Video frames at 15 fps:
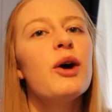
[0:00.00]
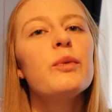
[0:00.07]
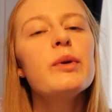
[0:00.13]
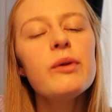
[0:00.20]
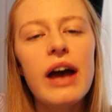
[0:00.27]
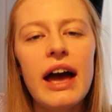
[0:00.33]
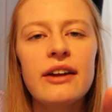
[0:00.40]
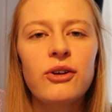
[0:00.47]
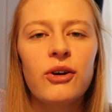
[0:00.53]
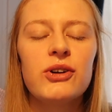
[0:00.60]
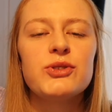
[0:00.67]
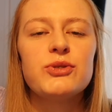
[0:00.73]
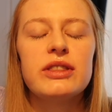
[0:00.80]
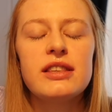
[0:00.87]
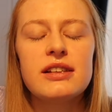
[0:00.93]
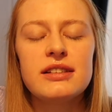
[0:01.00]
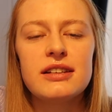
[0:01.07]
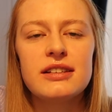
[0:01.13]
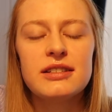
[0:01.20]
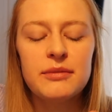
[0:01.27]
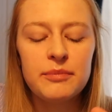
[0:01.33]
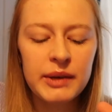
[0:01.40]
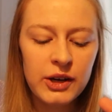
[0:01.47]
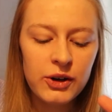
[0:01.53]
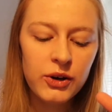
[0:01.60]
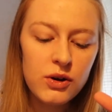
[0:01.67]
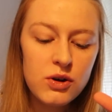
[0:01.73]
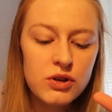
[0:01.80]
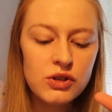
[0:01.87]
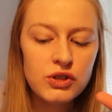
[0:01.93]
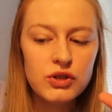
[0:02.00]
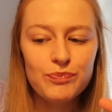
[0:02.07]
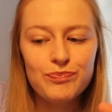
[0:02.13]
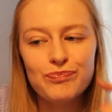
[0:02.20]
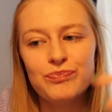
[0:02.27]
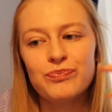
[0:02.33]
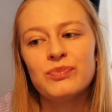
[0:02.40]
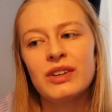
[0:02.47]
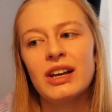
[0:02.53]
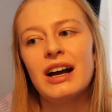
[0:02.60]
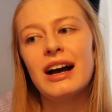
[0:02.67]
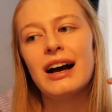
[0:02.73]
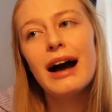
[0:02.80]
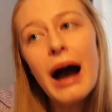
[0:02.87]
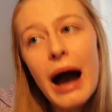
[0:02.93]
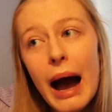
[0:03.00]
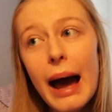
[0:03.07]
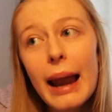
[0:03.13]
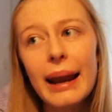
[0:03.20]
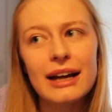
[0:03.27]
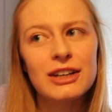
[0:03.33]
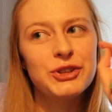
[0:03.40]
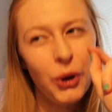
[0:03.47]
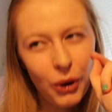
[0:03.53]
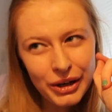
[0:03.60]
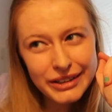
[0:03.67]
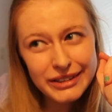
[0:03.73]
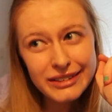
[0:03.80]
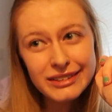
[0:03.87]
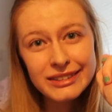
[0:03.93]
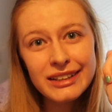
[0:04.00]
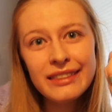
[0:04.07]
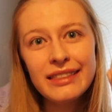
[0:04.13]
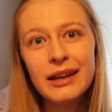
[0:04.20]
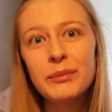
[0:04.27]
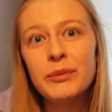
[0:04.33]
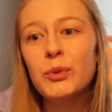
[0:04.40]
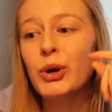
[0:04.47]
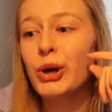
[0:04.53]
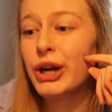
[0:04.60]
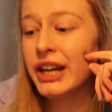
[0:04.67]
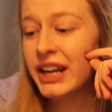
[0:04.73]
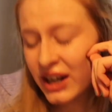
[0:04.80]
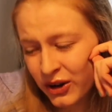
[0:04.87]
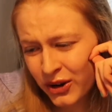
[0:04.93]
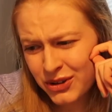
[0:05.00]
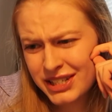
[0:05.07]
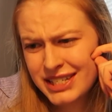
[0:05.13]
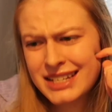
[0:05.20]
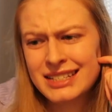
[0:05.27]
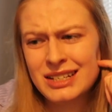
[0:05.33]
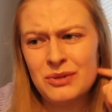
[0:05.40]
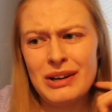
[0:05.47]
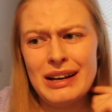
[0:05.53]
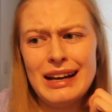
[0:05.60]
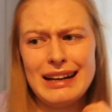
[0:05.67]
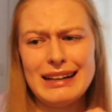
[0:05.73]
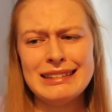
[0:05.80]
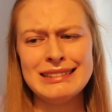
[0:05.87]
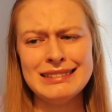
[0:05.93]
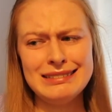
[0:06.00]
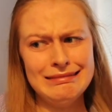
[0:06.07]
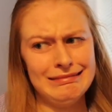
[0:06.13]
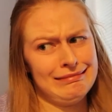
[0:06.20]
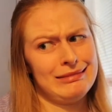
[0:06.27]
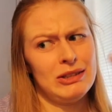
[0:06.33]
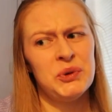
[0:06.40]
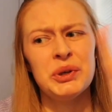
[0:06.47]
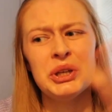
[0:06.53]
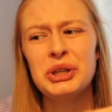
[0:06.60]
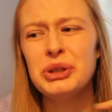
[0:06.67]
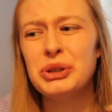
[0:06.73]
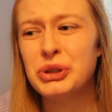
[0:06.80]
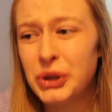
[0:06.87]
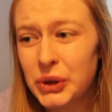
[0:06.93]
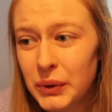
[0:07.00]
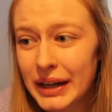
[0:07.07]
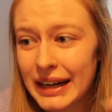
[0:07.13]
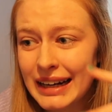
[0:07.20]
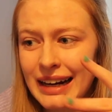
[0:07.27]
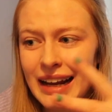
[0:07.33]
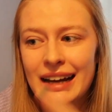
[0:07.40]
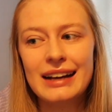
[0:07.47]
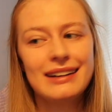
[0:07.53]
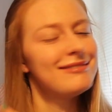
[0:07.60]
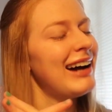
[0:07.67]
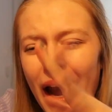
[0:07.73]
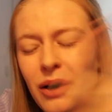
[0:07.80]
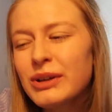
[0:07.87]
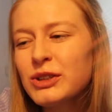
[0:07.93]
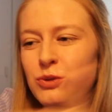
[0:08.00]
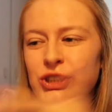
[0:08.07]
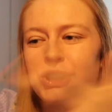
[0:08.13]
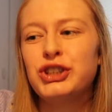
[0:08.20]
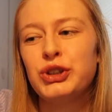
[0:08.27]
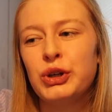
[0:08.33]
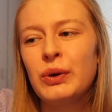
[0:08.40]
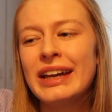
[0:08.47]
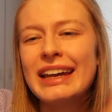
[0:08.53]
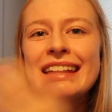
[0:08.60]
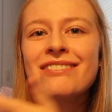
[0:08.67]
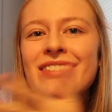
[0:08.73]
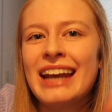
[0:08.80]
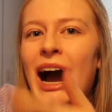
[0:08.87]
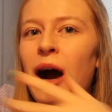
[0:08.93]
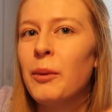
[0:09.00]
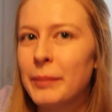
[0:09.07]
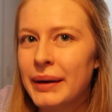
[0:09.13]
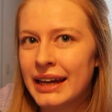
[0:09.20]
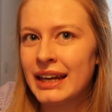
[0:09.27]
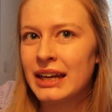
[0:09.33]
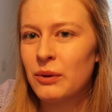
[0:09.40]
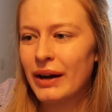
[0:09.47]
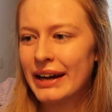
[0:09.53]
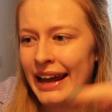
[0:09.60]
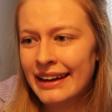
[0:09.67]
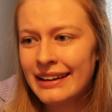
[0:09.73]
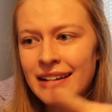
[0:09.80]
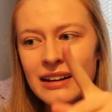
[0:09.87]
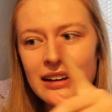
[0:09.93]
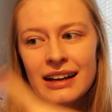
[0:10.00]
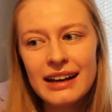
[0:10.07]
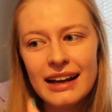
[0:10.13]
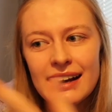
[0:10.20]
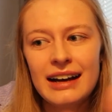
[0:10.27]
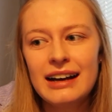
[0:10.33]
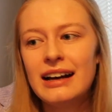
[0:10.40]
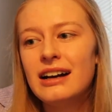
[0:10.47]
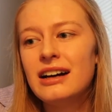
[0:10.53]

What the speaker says: we were at odds with the system because like doctors and them were looking at OTs and were like, what are you doing? Like, how is what you're doing even helping anyone, hey? Like,